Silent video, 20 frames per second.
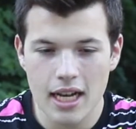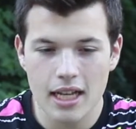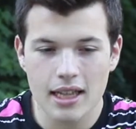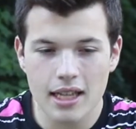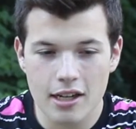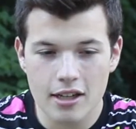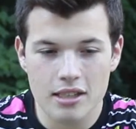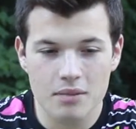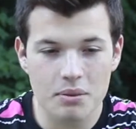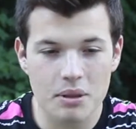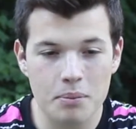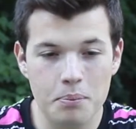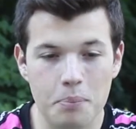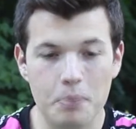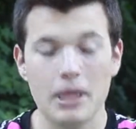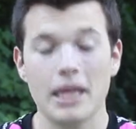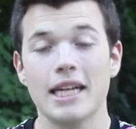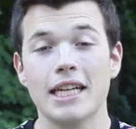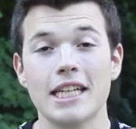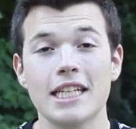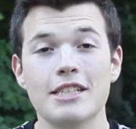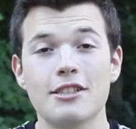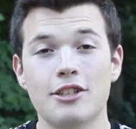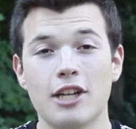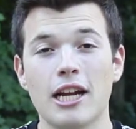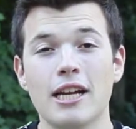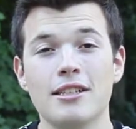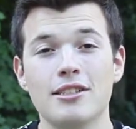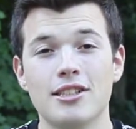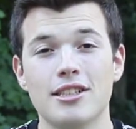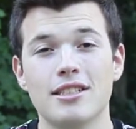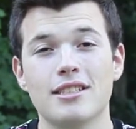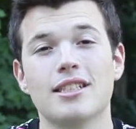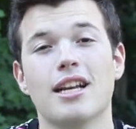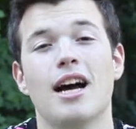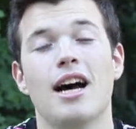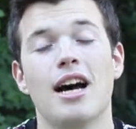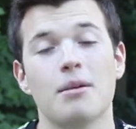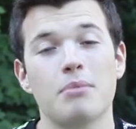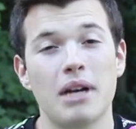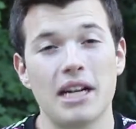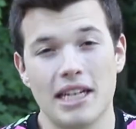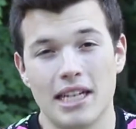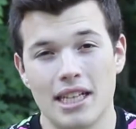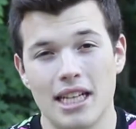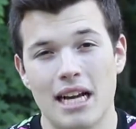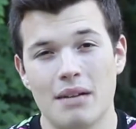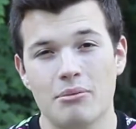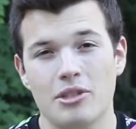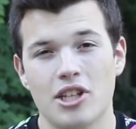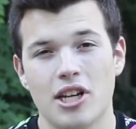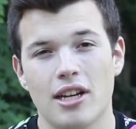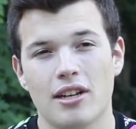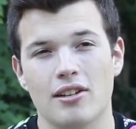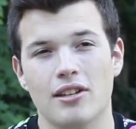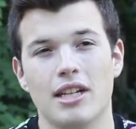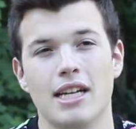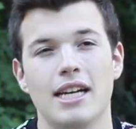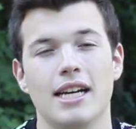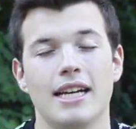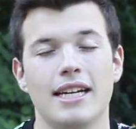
there has been big changes on my collab channel.